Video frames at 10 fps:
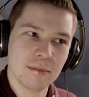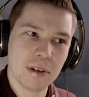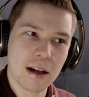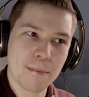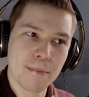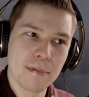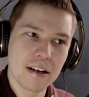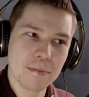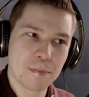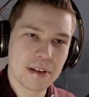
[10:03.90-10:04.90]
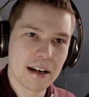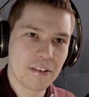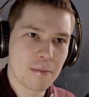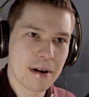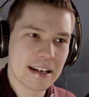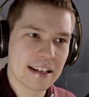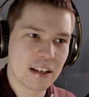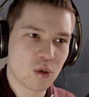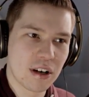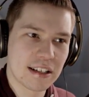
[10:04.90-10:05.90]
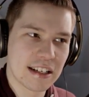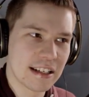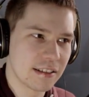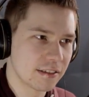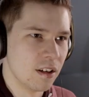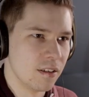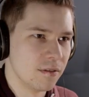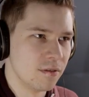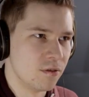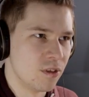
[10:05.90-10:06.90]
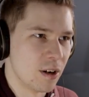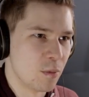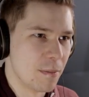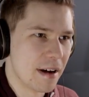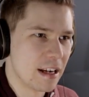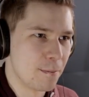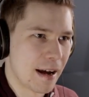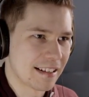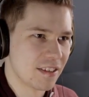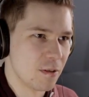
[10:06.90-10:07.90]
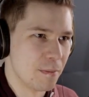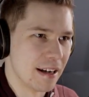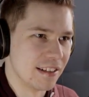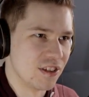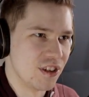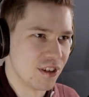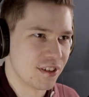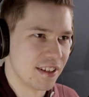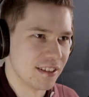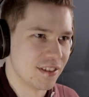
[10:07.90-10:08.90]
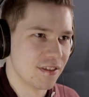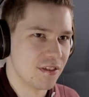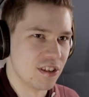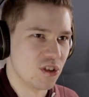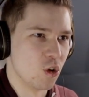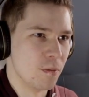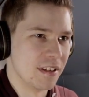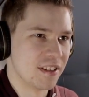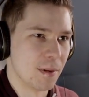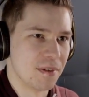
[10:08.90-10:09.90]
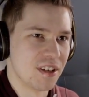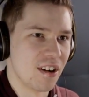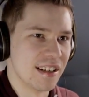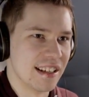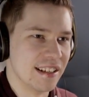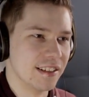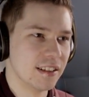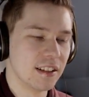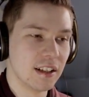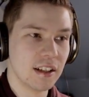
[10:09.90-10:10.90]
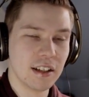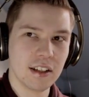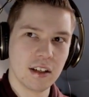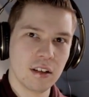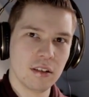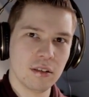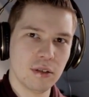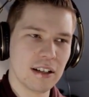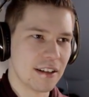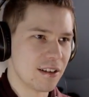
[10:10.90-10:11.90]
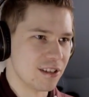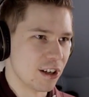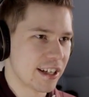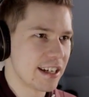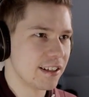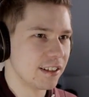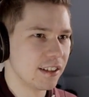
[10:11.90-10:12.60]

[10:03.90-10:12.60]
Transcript: but I might be able to make it quite near. Right, we made it back to the base just as the storm is subsiding. Well, that was lucky.